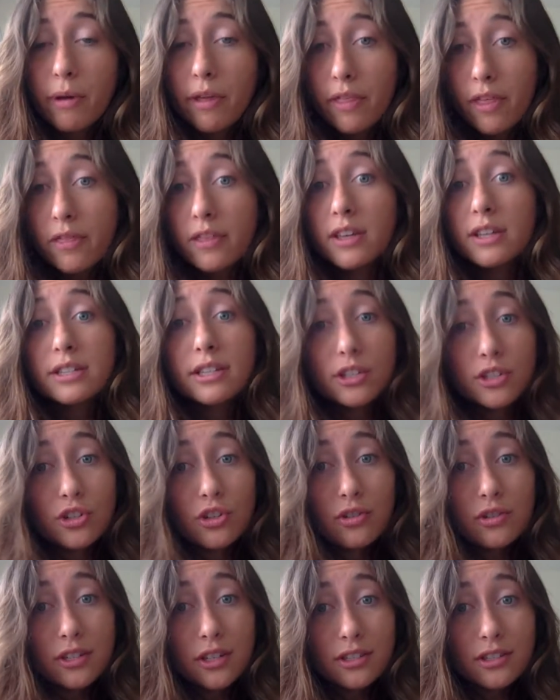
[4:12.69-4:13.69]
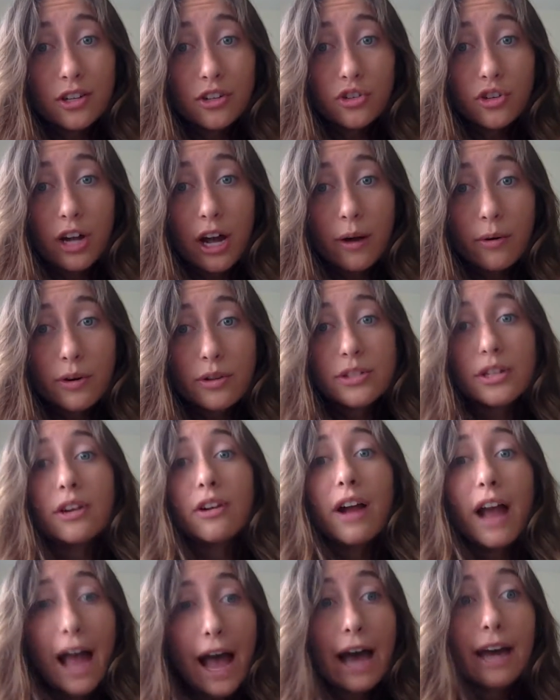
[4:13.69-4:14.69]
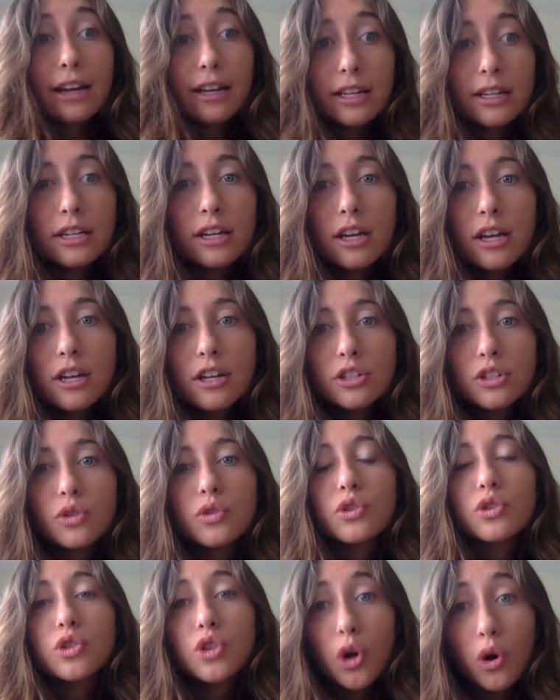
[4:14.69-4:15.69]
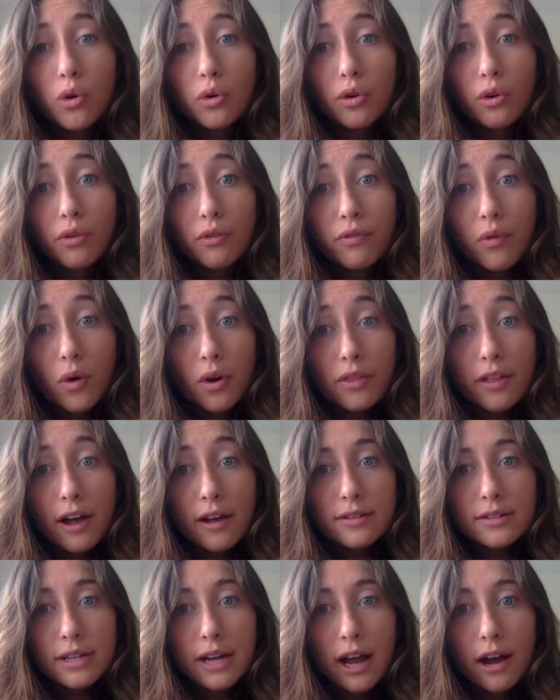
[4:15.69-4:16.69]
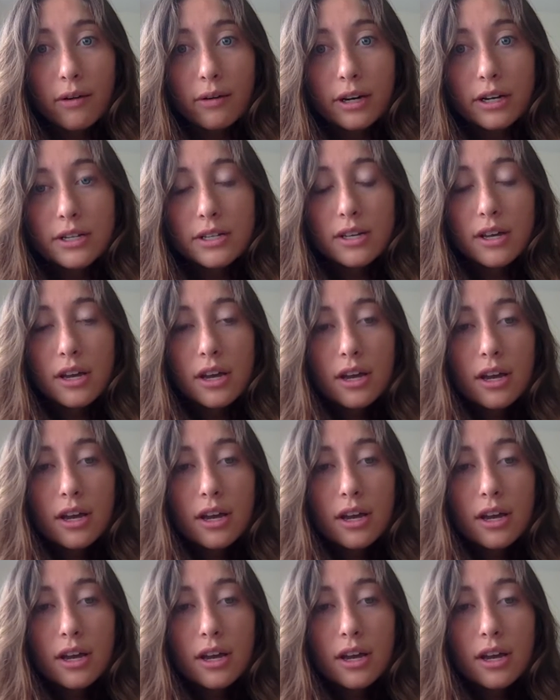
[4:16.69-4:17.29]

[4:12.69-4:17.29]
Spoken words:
and then the additional 600 hours that are added to the total 4,000 hours.